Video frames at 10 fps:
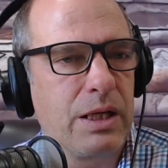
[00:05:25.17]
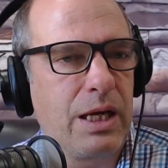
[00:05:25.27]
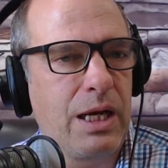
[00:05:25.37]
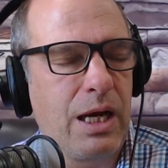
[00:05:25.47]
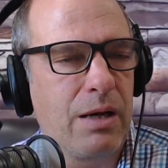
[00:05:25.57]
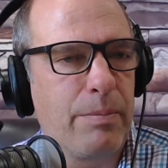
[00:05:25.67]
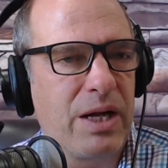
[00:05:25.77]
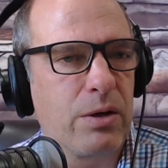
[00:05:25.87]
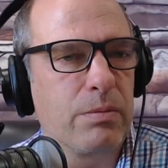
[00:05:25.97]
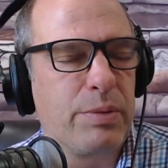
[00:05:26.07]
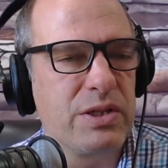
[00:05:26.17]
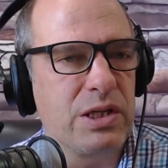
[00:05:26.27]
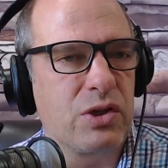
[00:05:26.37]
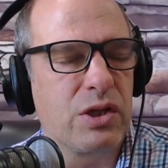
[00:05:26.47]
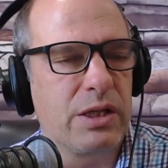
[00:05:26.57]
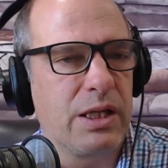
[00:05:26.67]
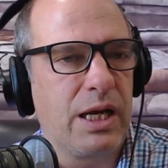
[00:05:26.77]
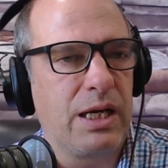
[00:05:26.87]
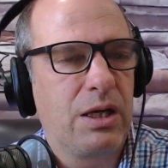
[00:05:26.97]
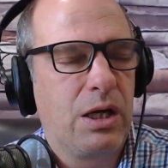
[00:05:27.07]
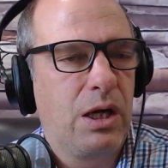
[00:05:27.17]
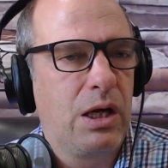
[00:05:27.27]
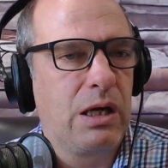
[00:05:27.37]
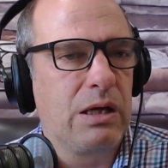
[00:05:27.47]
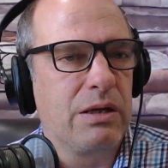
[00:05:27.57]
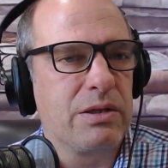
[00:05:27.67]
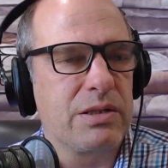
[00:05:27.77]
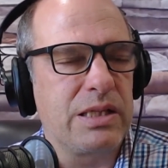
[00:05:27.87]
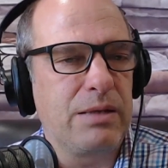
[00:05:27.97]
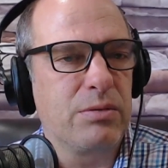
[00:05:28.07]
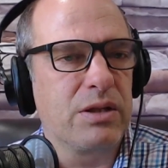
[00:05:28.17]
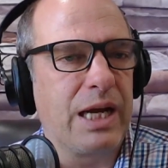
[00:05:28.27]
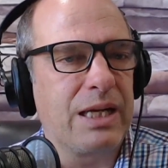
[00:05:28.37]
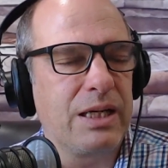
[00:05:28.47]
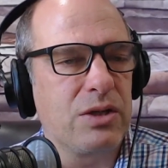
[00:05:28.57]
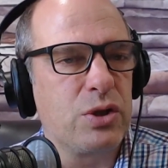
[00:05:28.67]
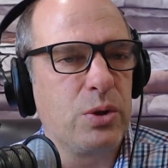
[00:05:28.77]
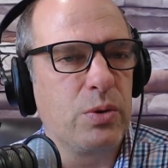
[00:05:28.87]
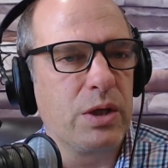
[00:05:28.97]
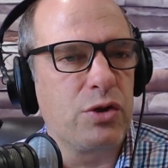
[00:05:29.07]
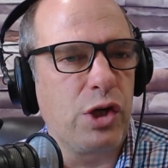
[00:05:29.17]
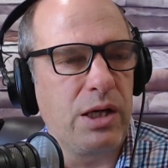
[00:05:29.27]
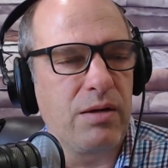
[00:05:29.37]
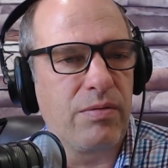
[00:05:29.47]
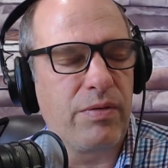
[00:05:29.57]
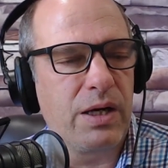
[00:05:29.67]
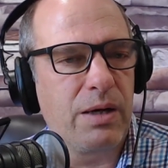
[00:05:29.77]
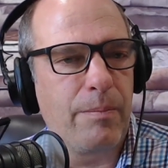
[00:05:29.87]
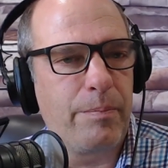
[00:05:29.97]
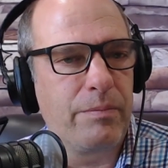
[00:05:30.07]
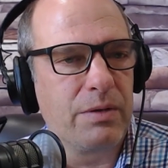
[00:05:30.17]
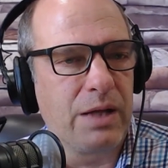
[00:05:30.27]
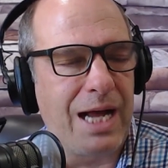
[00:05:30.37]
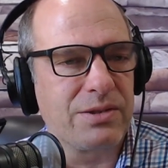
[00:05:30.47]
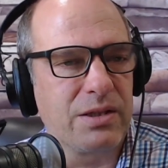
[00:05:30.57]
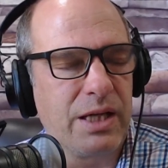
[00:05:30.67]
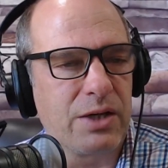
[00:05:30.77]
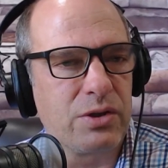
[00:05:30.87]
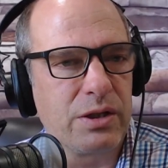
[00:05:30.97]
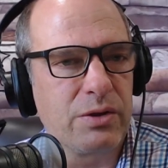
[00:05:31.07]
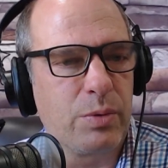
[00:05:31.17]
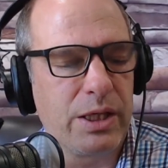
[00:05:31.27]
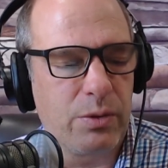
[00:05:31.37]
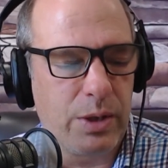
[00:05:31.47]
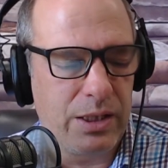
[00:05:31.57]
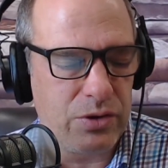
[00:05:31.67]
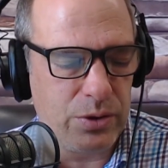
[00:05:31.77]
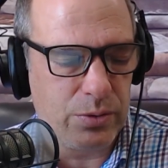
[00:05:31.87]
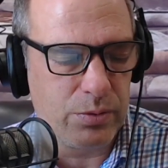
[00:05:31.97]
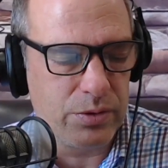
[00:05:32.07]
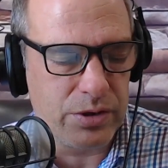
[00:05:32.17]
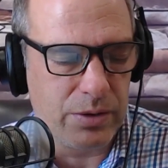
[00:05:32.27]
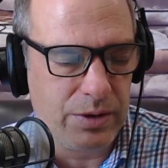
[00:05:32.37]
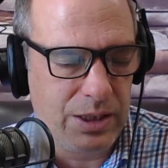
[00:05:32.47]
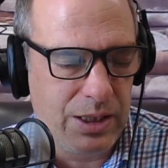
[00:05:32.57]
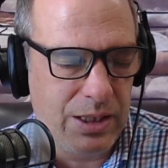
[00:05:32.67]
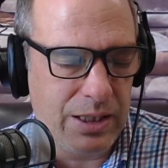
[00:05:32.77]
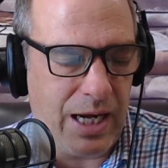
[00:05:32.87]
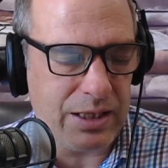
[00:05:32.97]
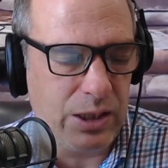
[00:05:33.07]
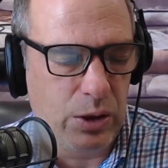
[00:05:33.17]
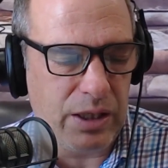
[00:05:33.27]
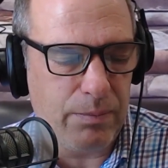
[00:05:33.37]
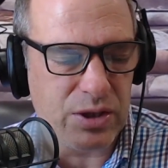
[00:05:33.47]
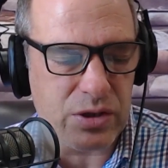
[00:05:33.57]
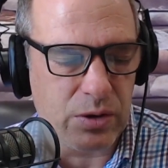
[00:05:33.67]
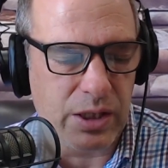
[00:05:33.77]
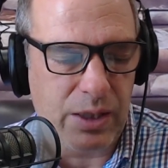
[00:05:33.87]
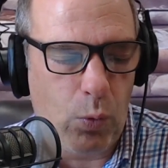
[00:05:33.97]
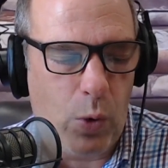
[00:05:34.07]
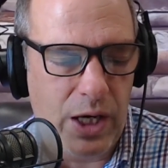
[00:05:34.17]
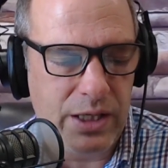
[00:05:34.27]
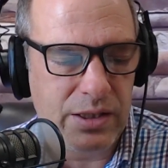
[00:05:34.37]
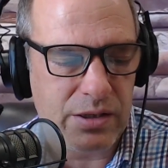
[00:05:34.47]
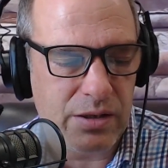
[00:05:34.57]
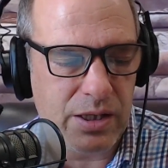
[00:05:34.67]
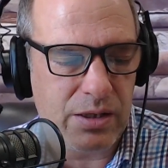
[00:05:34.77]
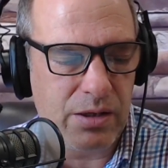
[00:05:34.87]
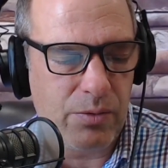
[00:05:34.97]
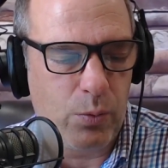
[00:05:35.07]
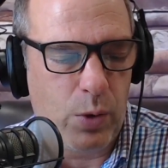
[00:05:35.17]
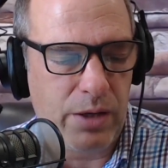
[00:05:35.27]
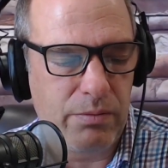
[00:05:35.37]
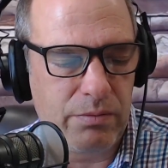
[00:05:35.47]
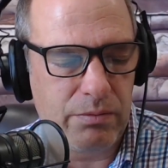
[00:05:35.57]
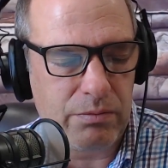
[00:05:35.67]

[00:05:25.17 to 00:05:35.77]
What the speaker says: in a better position than they seemed likely to achieve last election in 2022. So, not the only, but certainly one